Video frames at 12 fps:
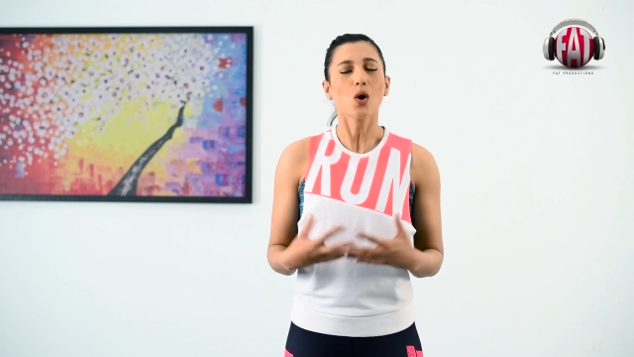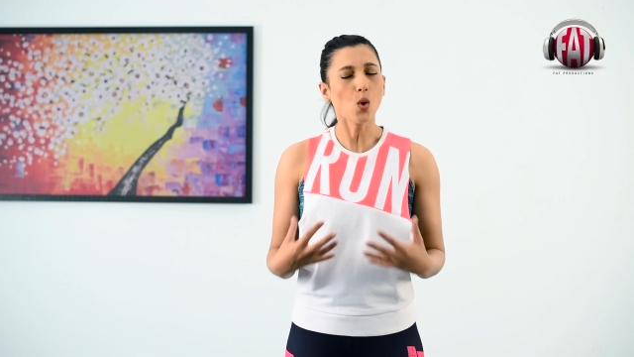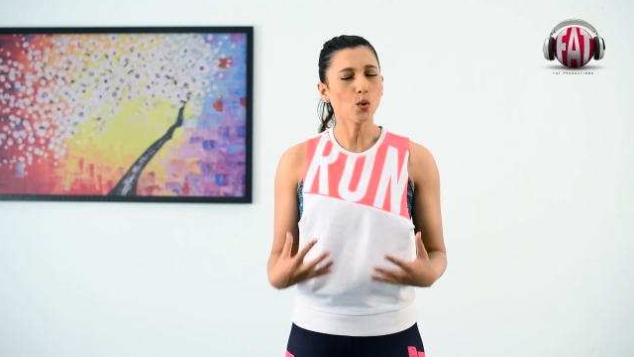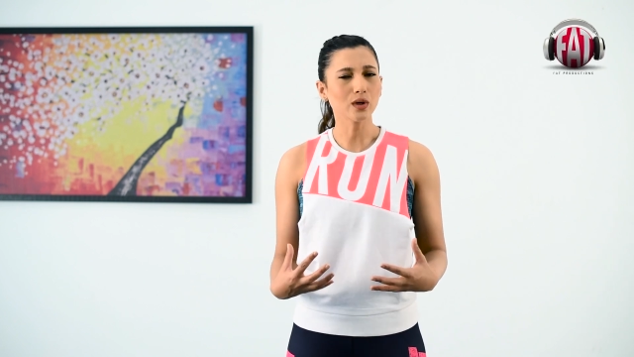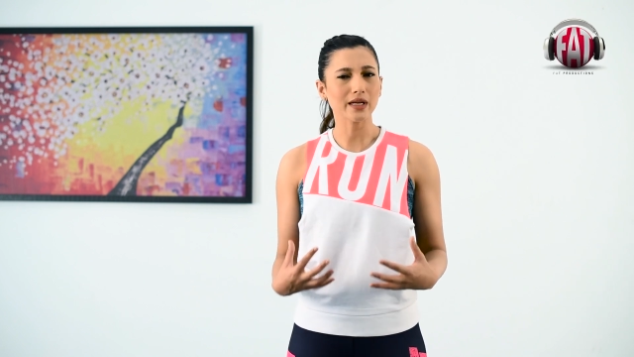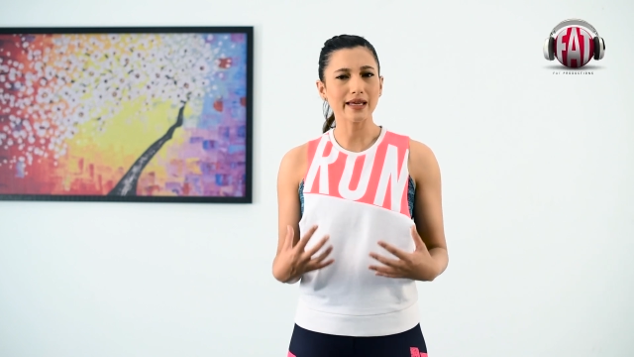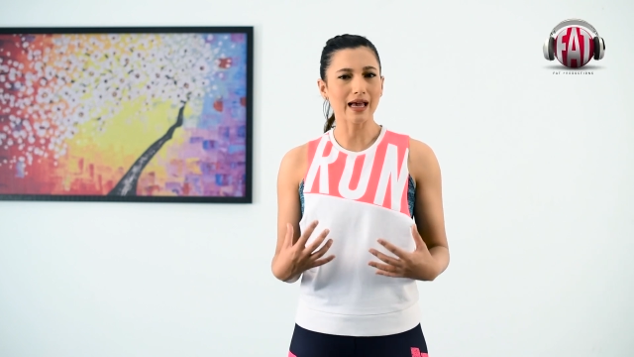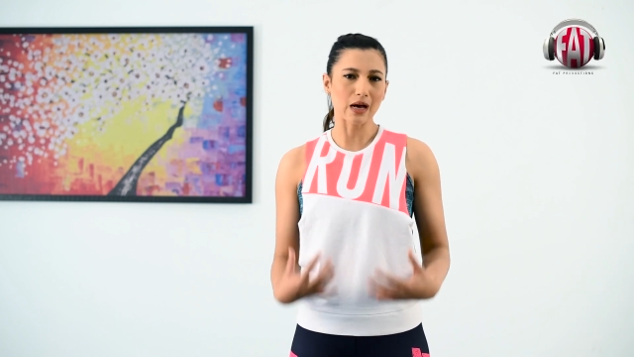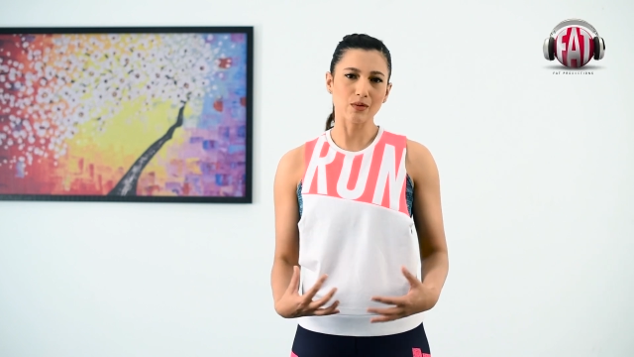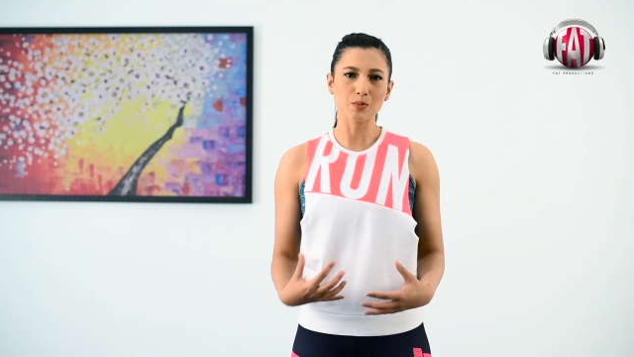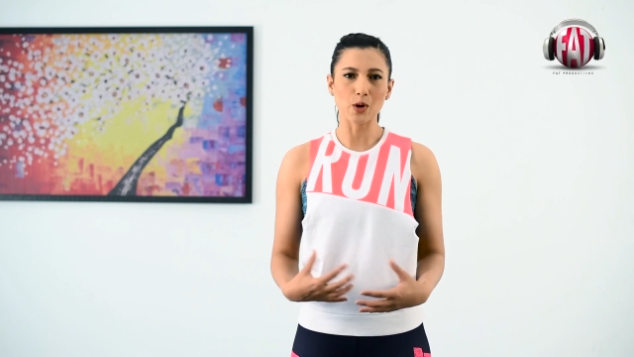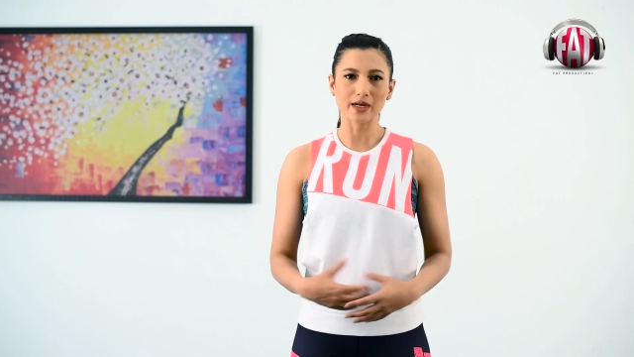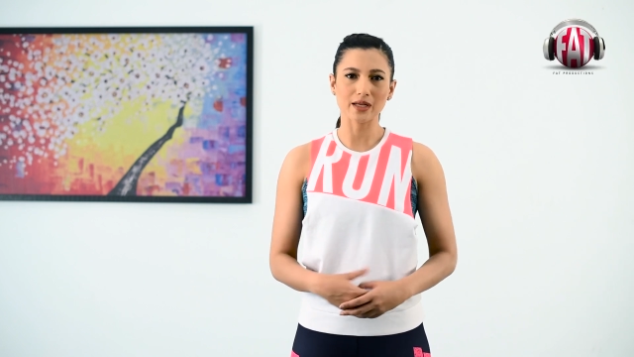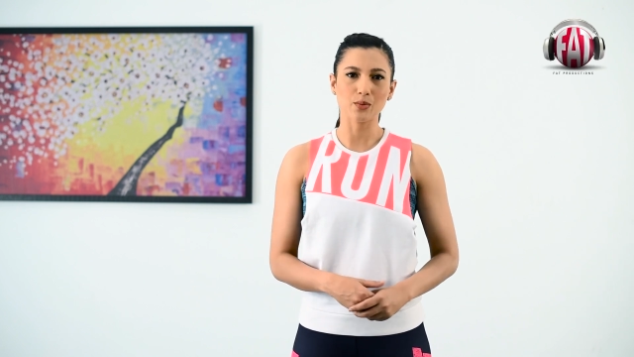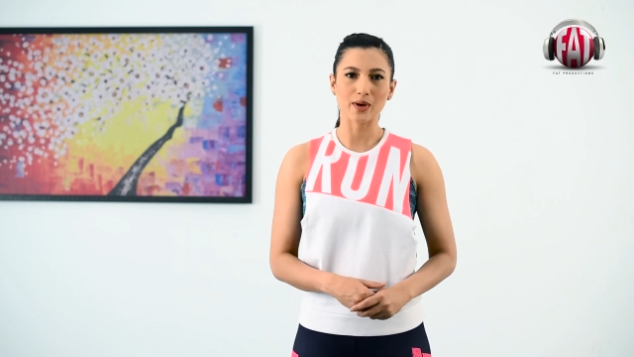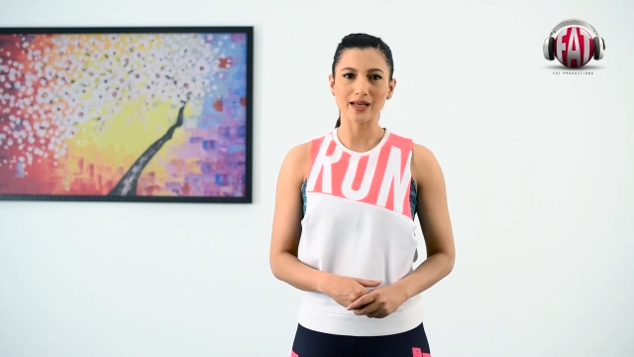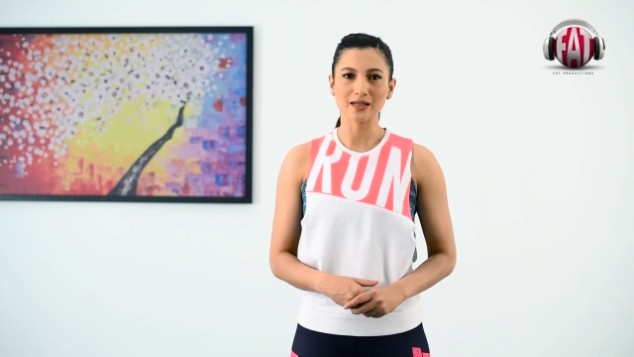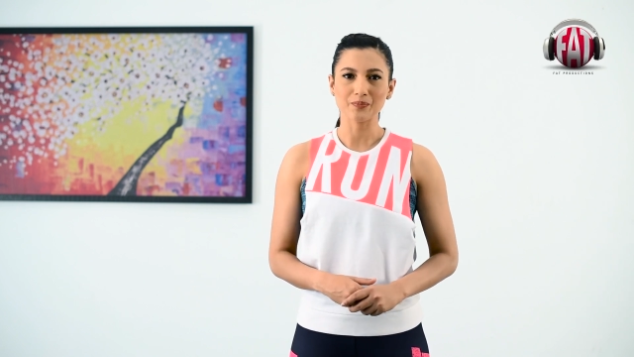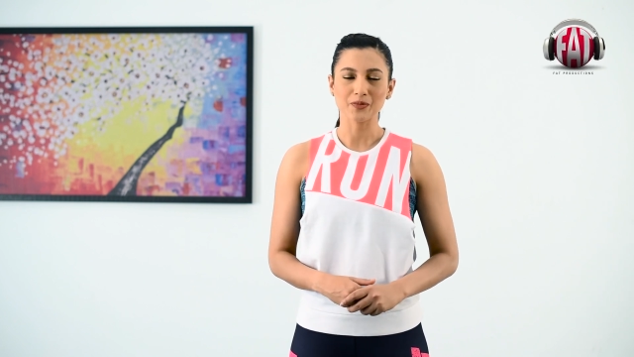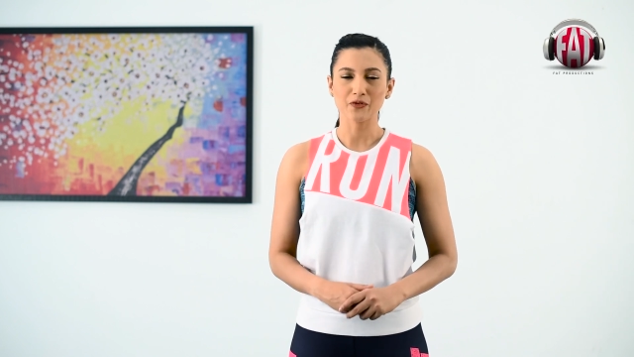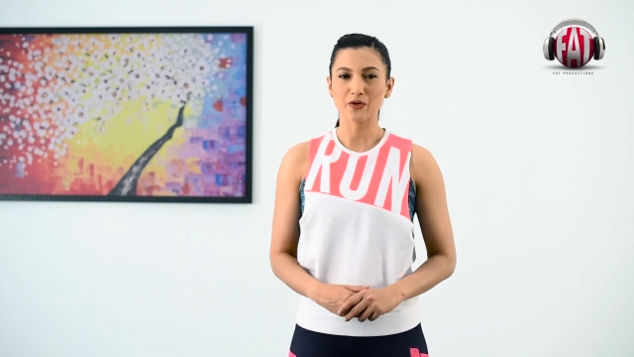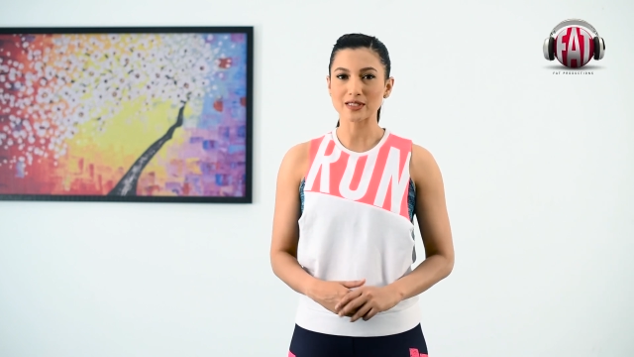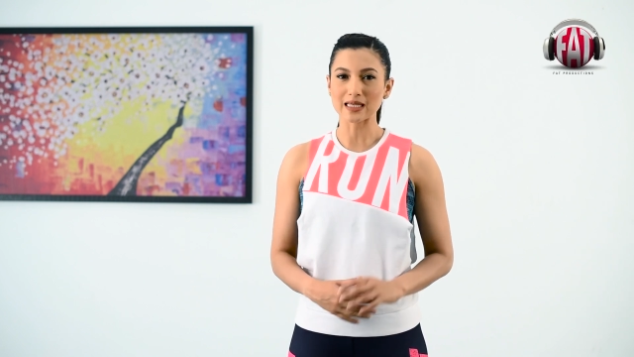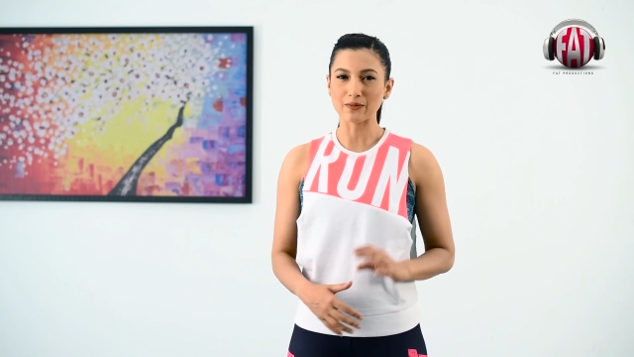only our body weight
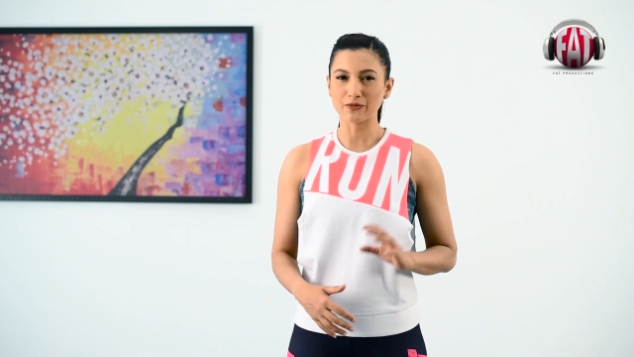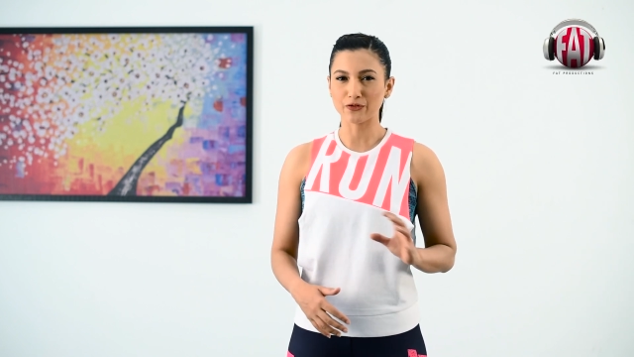for some